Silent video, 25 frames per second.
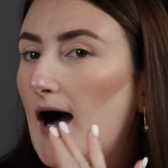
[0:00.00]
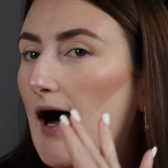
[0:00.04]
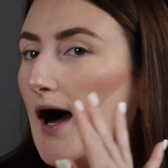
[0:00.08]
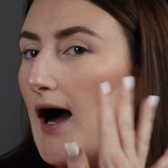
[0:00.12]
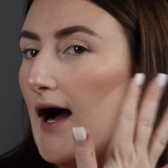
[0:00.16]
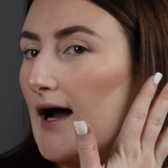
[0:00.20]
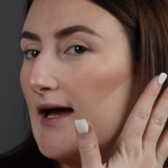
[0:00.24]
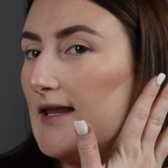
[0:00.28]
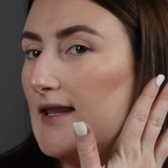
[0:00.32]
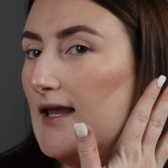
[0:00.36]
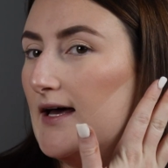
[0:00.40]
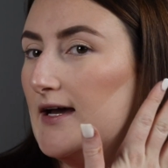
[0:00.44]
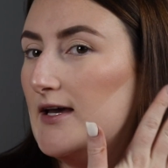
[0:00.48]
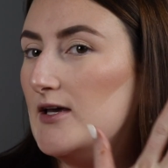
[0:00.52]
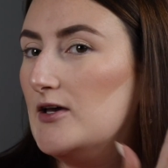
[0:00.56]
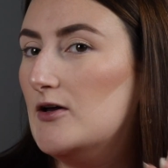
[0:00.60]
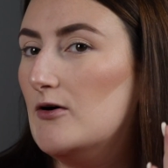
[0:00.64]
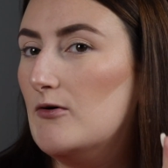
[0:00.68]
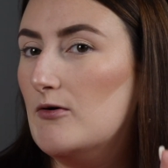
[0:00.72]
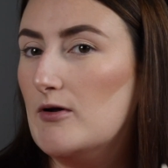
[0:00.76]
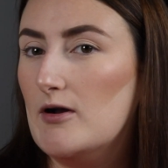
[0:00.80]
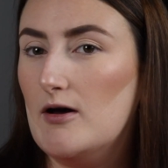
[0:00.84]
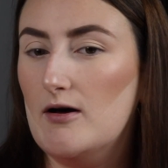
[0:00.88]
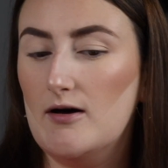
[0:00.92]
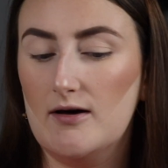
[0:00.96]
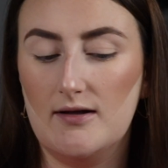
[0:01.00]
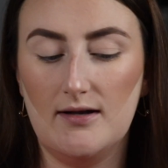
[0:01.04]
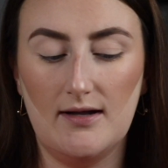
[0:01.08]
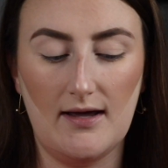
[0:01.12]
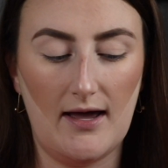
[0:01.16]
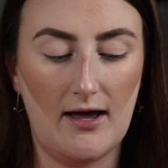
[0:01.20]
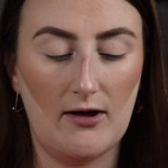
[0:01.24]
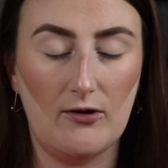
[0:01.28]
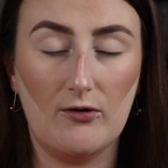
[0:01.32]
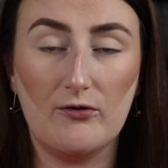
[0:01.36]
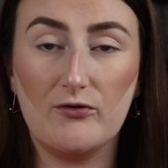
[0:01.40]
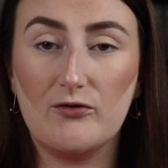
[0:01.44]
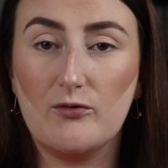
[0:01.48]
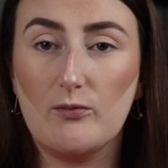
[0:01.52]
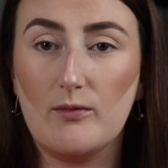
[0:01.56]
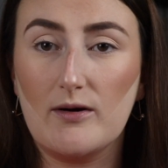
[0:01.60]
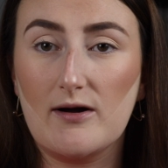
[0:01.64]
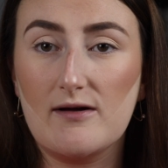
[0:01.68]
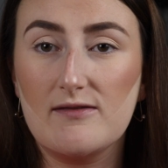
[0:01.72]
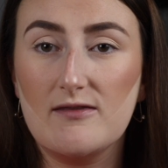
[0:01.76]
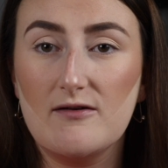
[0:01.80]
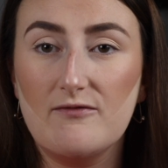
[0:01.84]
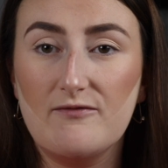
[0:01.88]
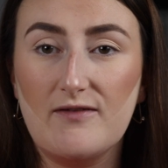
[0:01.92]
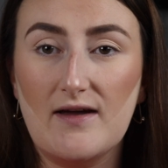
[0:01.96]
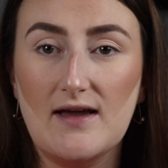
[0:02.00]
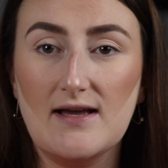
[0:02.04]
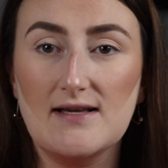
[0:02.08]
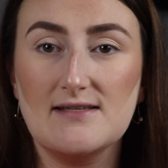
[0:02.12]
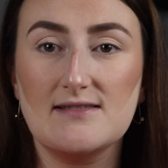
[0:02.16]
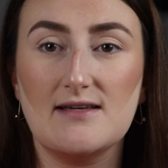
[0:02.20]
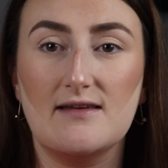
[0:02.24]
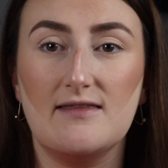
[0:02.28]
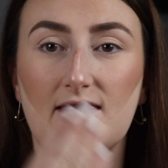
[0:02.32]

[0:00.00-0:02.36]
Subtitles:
highlight going on elsewhere in the face.